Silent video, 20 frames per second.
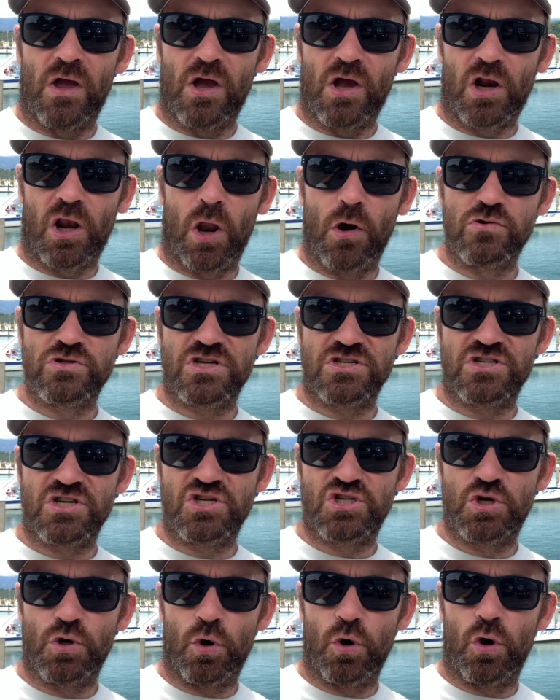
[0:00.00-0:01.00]
Closer to
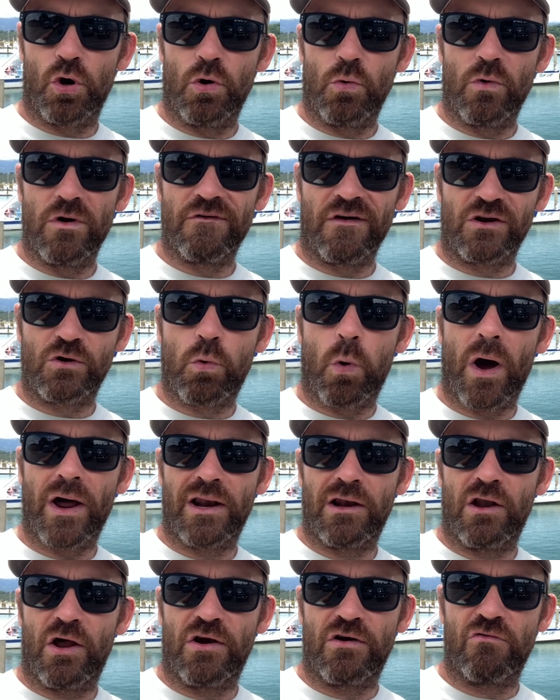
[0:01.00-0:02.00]
shore, we've had quite a
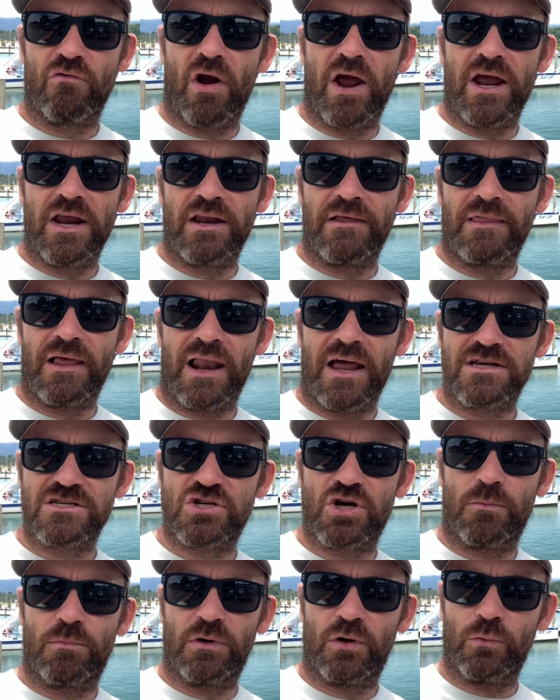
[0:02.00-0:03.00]
lot of rain in the last
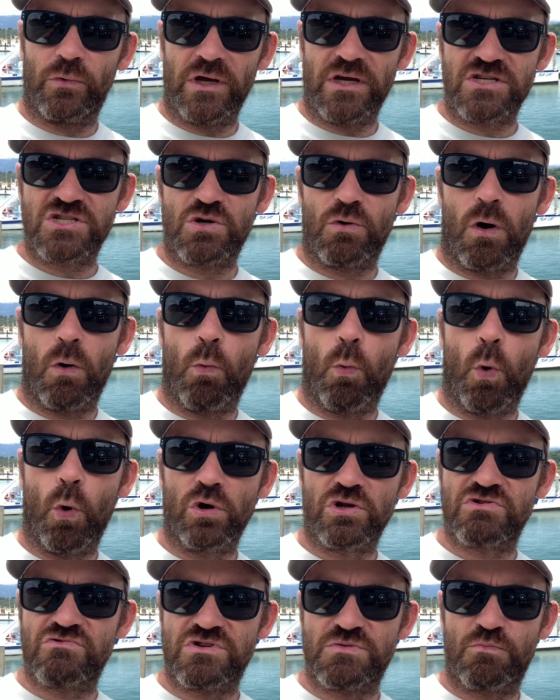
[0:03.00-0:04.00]
couple of weeks, so our
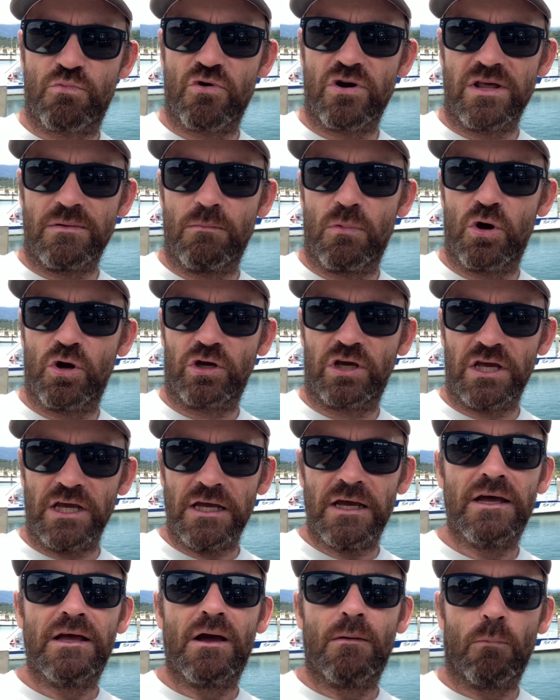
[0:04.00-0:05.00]
water is pretty murky,
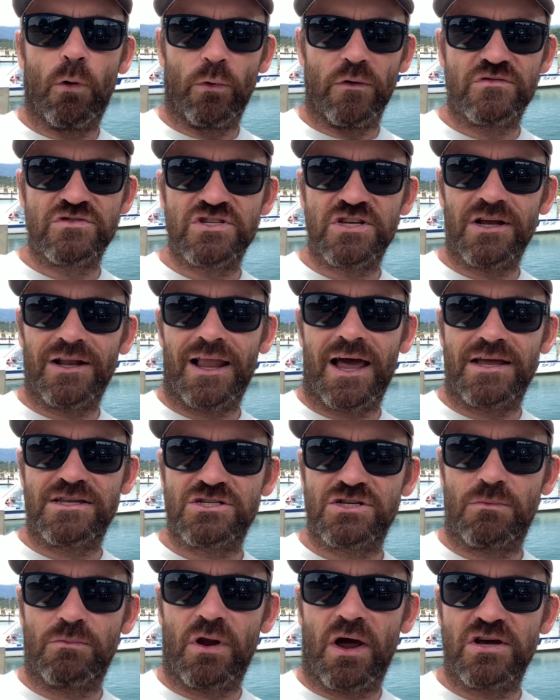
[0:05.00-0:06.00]
but we've still had
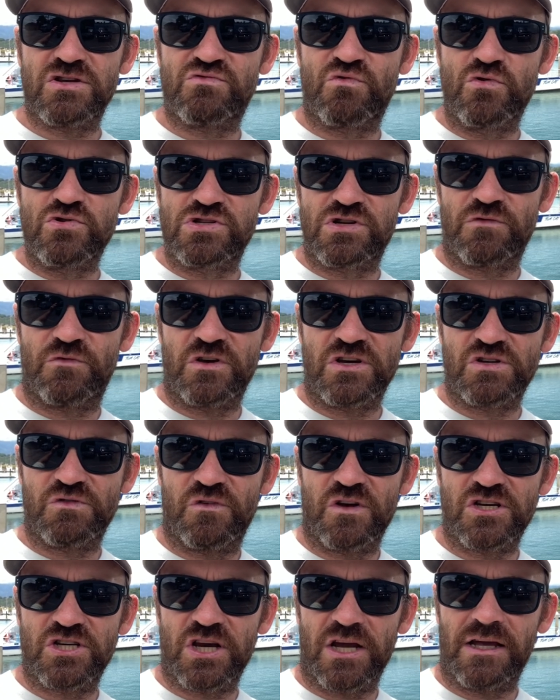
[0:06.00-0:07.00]
some nice rooster fish
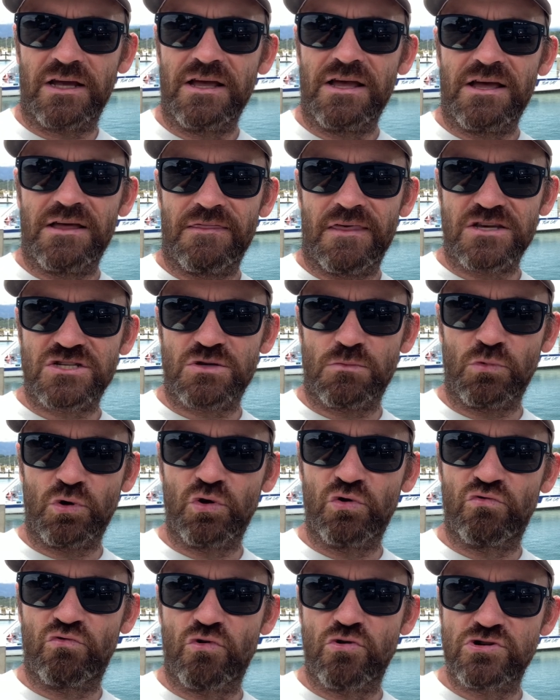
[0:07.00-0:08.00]
fishing. There's some
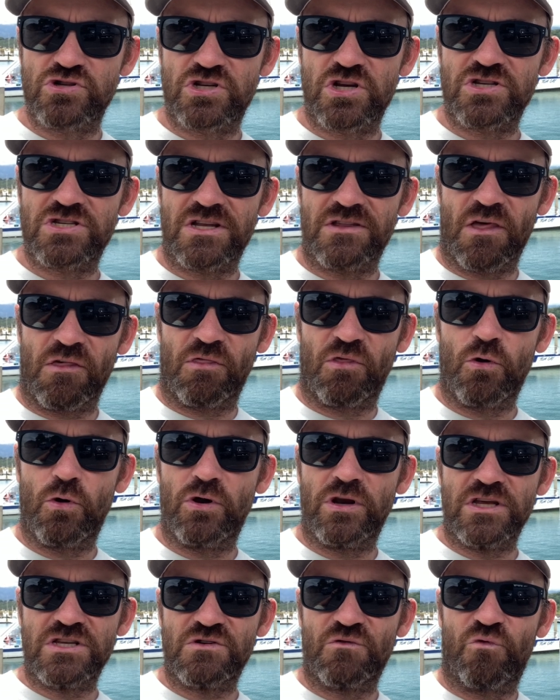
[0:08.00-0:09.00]
good roosters in the
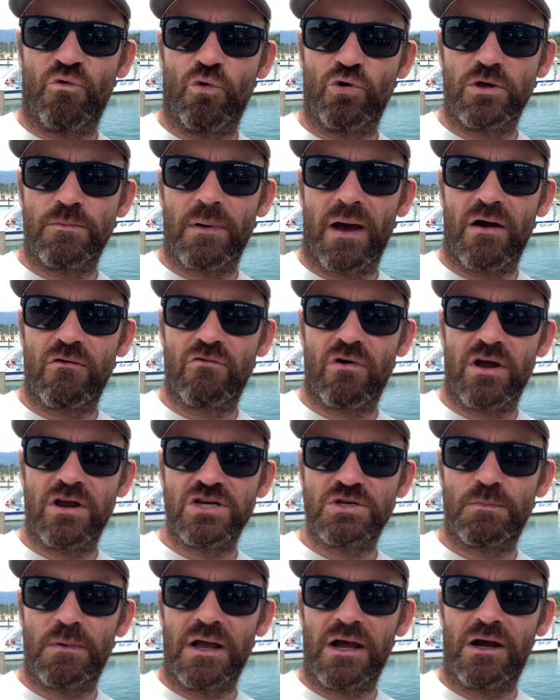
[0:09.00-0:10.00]
30 to 40 pound
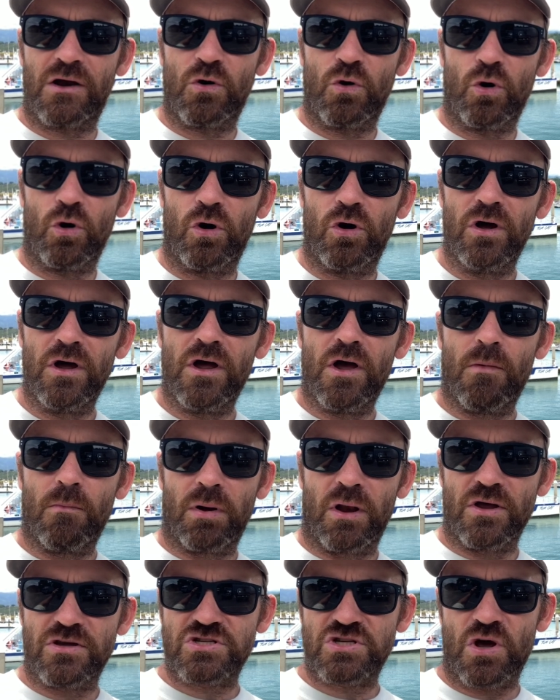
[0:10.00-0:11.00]
range being caught,
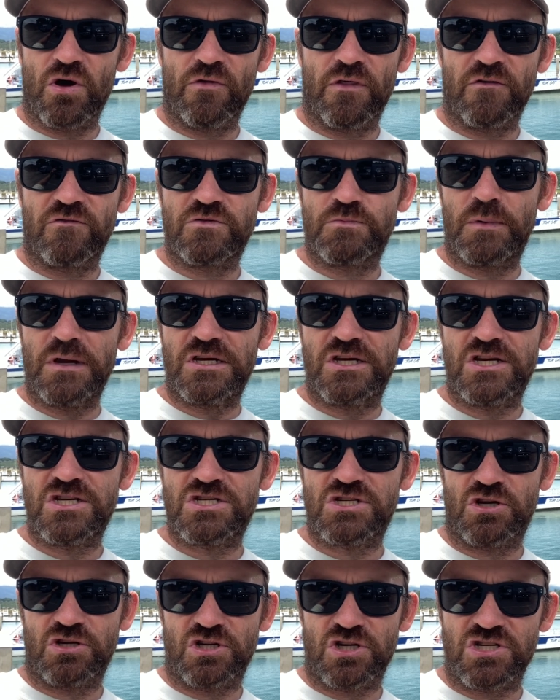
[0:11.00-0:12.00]
plus other species
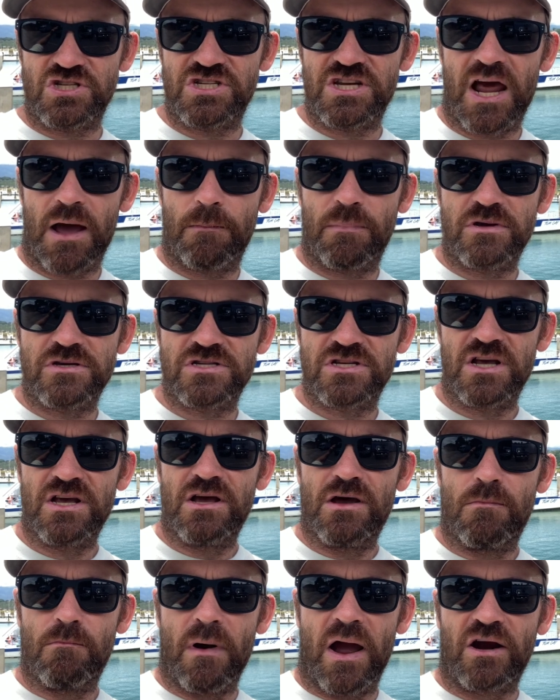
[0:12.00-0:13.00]
such as snappers,
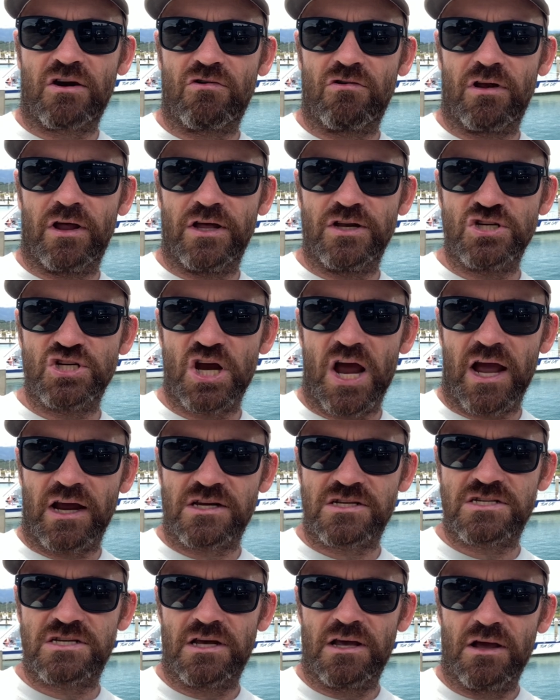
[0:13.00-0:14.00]
mackerel, and
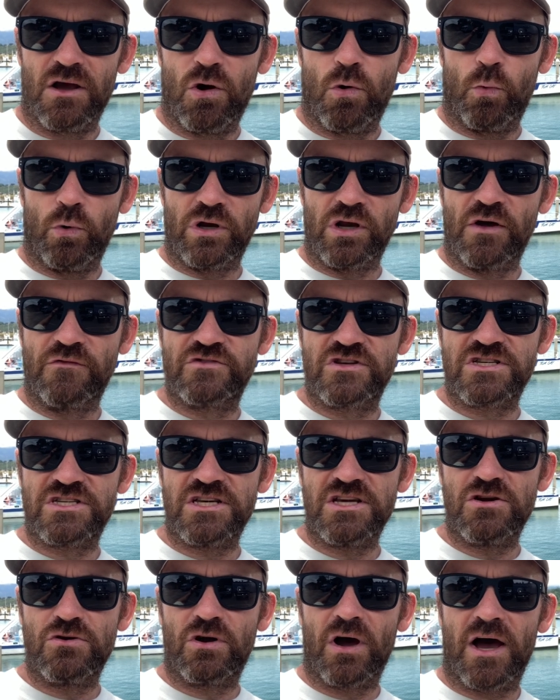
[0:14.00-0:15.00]
jacks. We'd love to
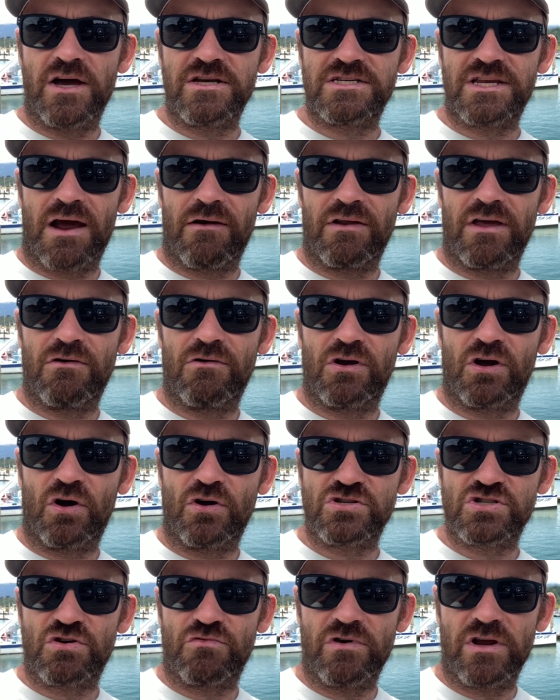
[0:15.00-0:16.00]
see you guys down here in
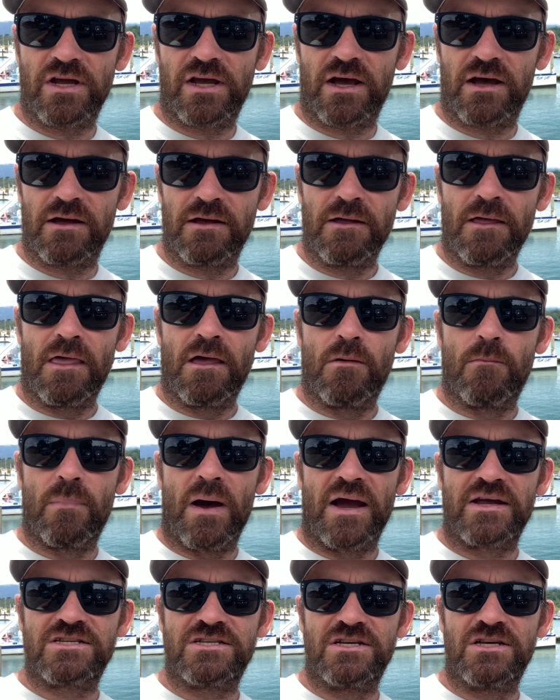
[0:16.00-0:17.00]
Costa Rica.
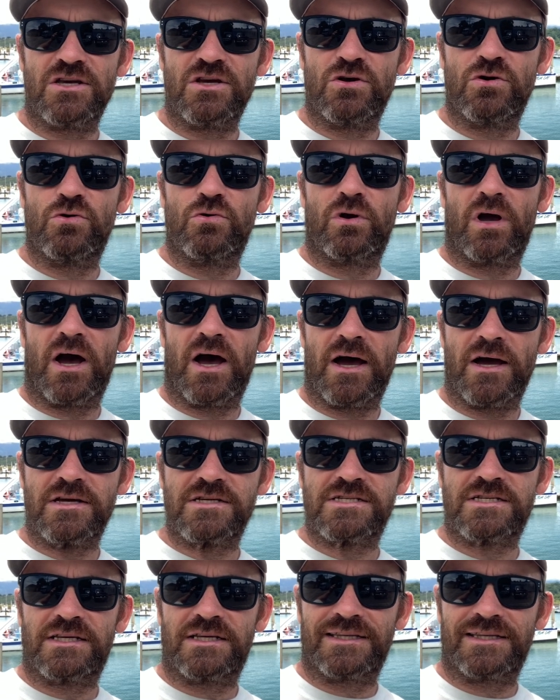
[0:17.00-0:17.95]
Back to you guys.